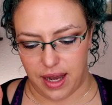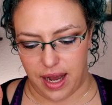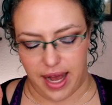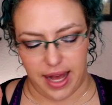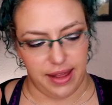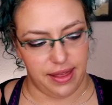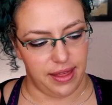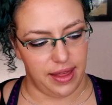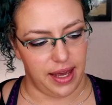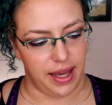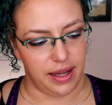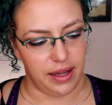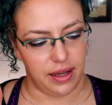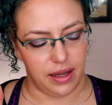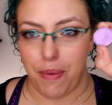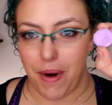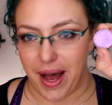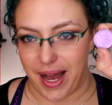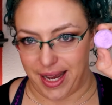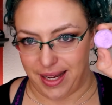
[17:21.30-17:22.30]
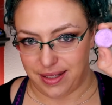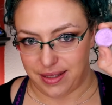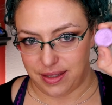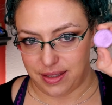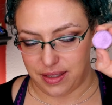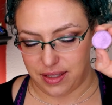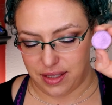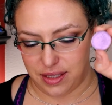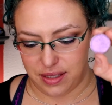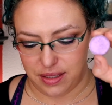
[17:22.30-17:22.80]
I think.
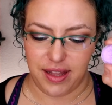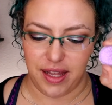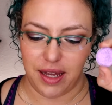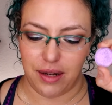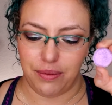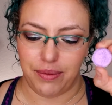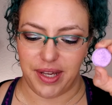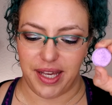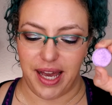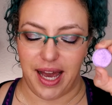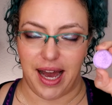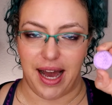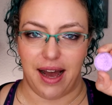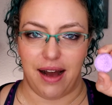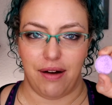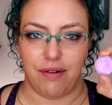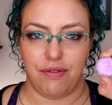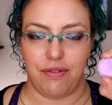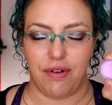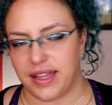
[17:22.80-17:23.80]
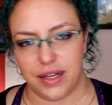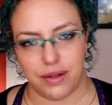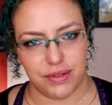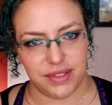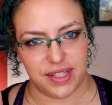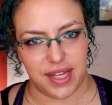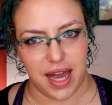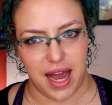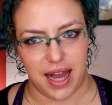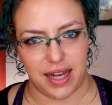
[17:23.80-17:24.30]
But then we have, I think it
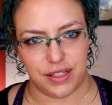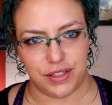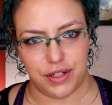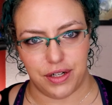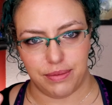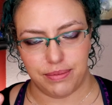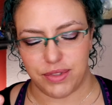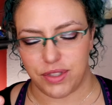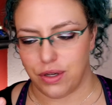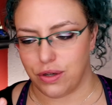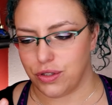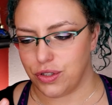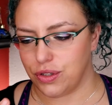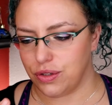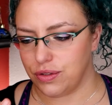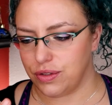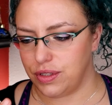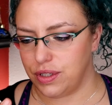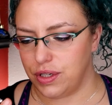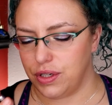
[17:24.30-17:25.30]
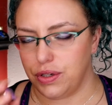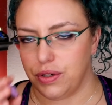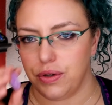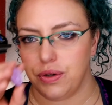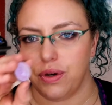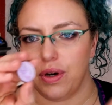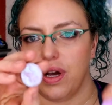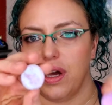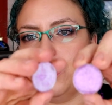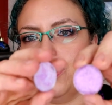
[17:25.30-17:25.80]
was the ice cream social too,